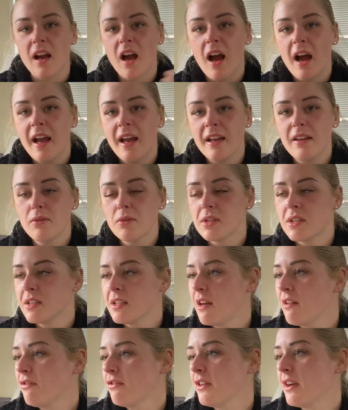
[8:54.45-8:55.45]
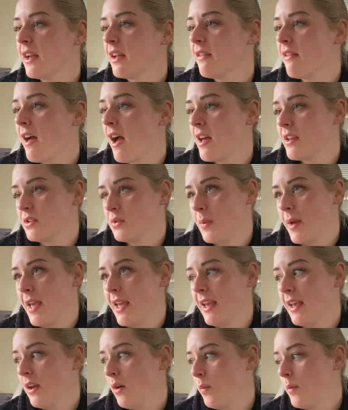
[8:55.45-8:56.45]
I was suffering last
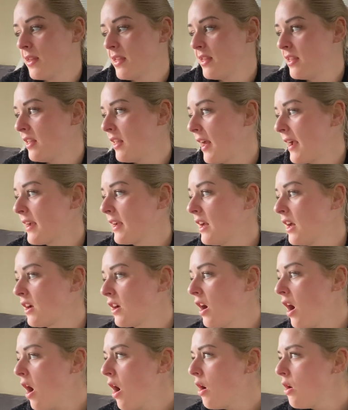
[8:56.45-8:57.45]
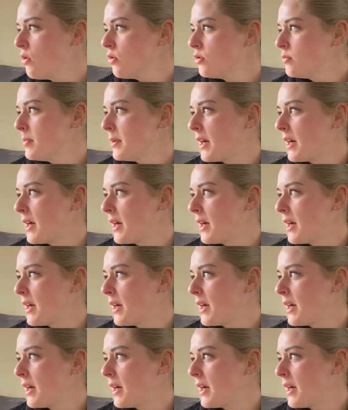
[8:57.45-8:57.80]
week with like a cold,